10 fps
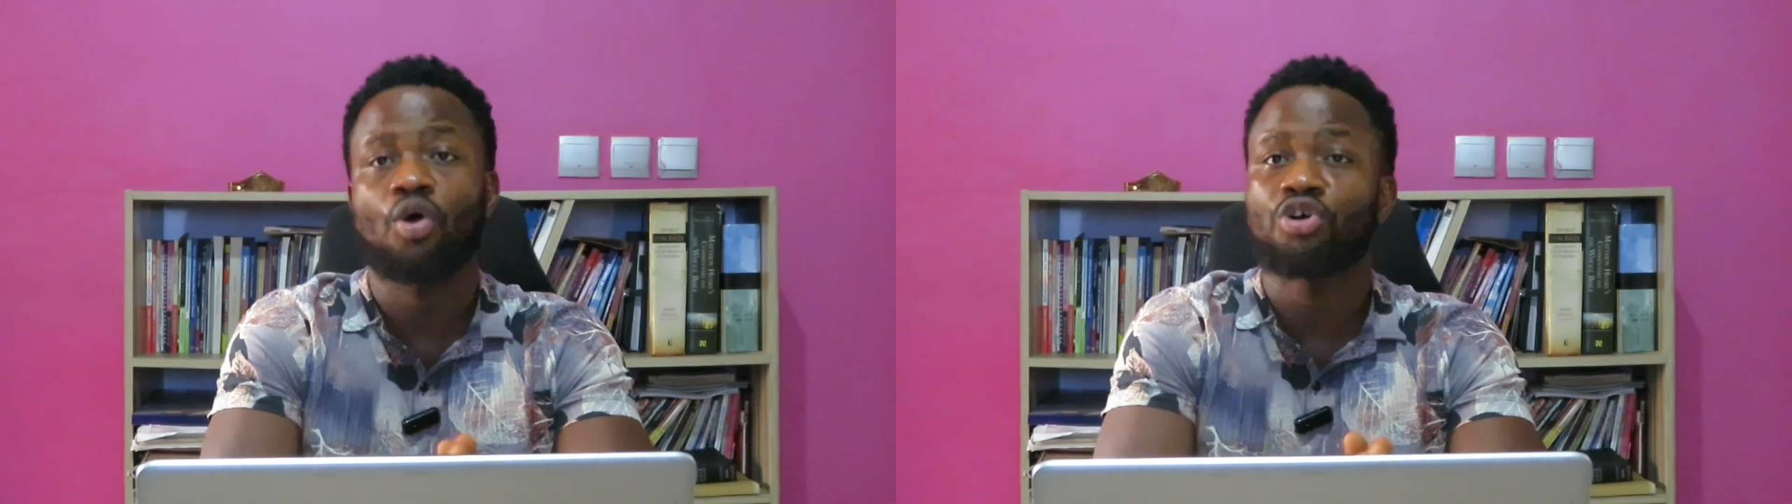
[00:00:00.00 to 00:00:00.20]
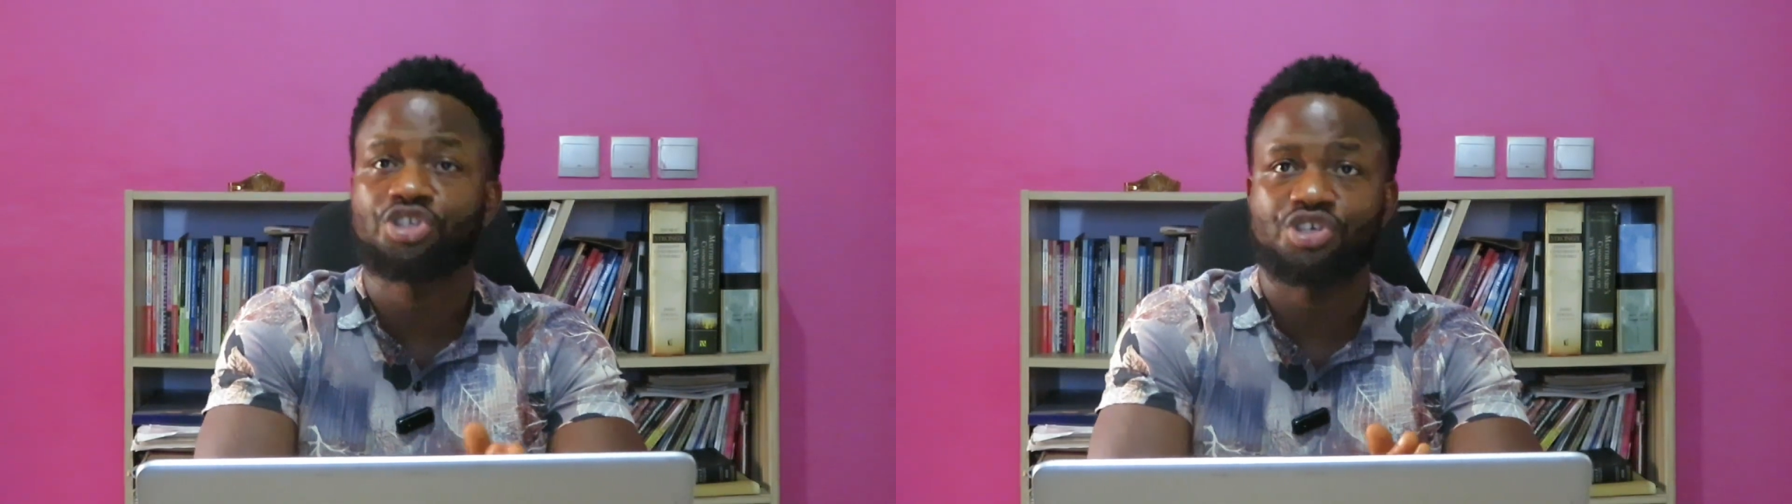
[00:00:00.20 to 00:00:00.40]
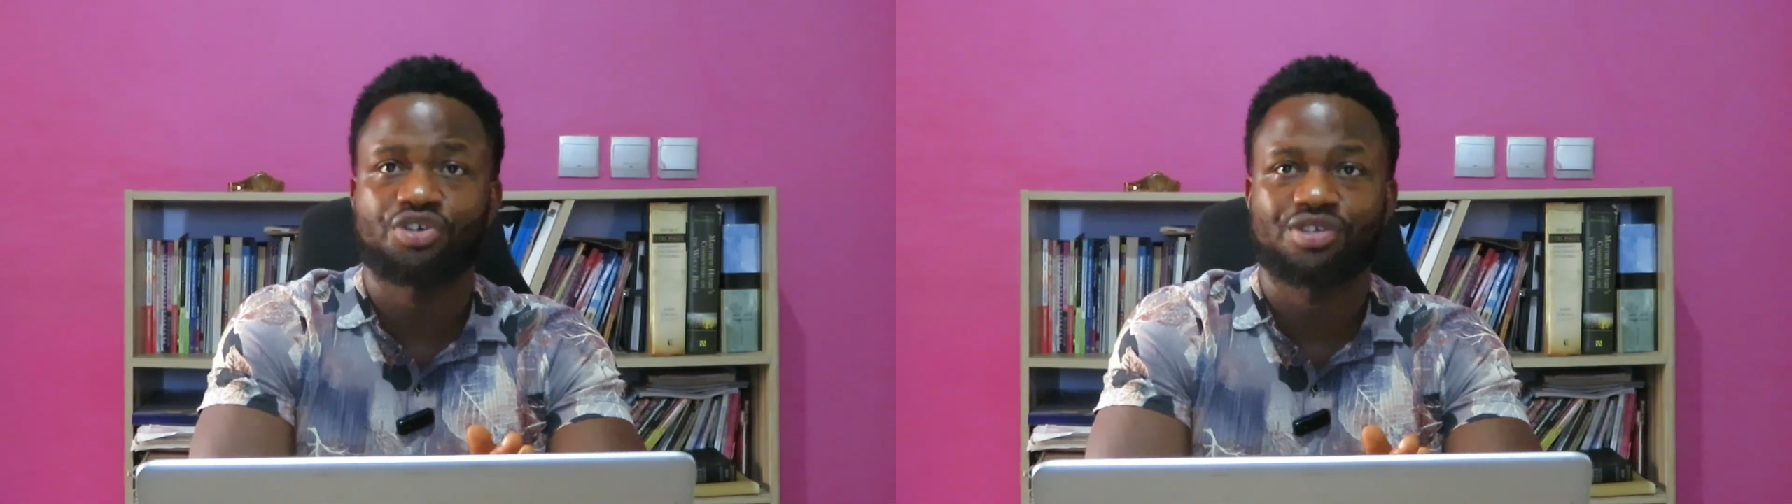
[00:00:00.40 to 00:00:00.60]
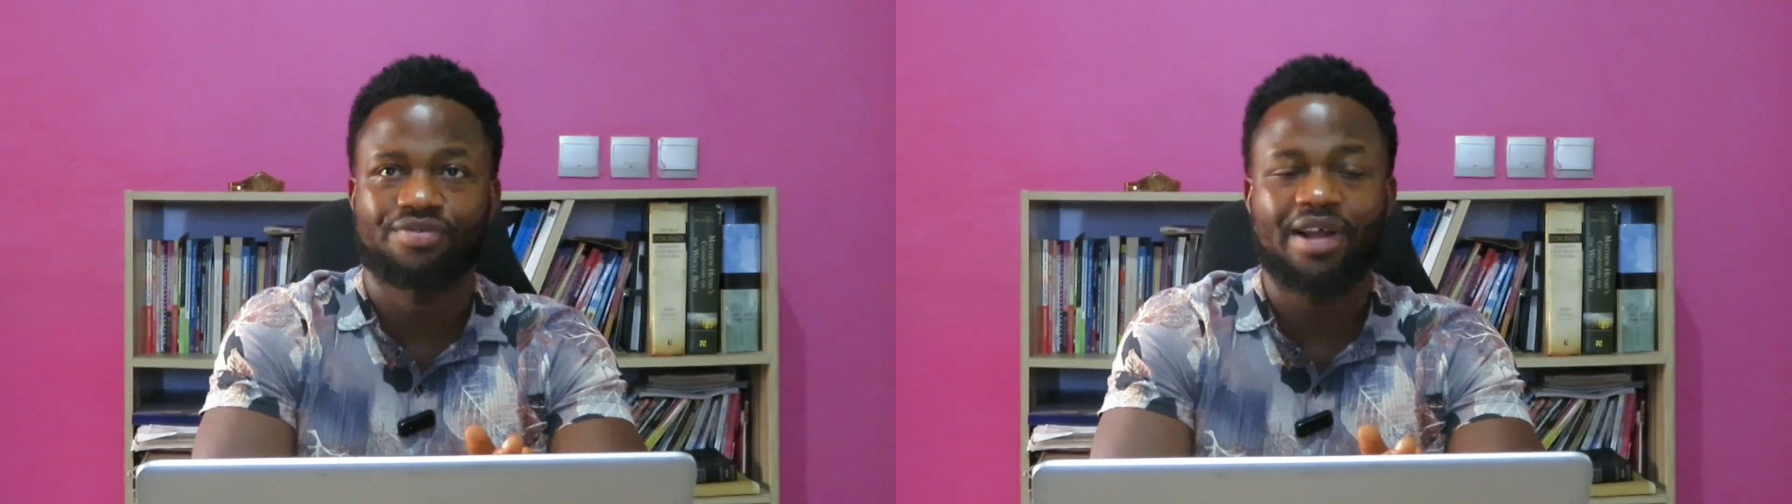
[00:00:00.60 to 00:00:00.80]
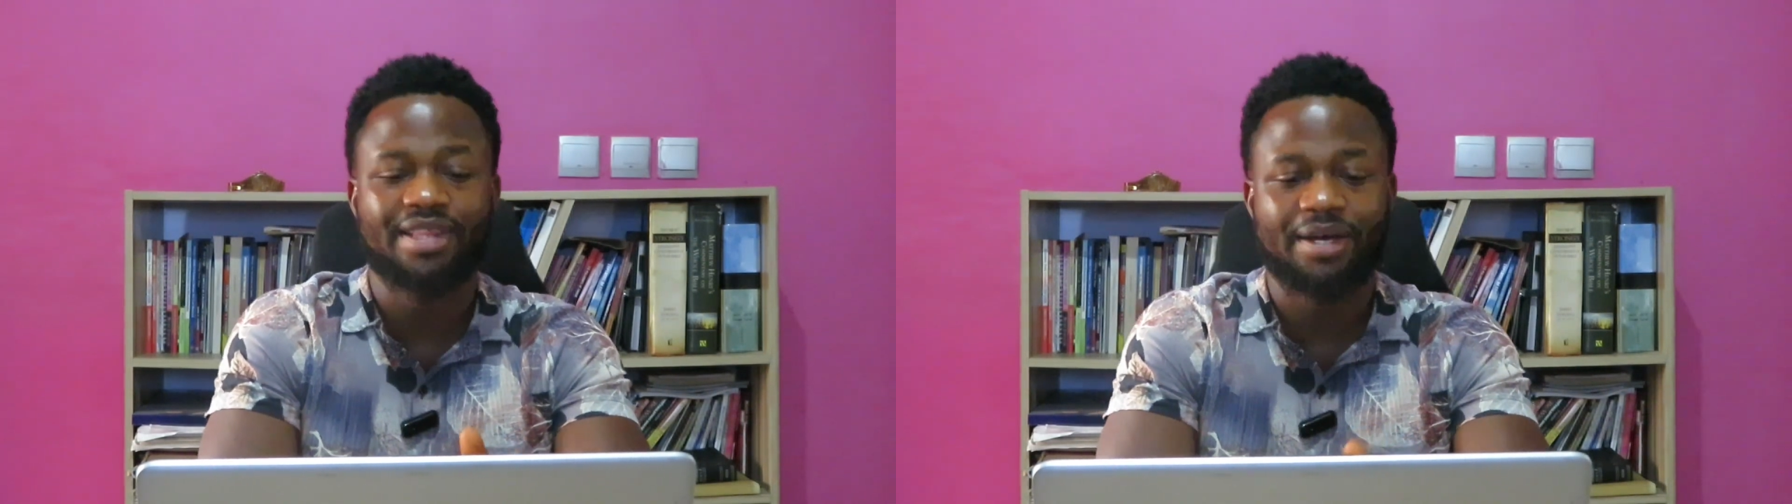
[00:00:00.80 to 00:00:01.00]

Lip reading: or courteous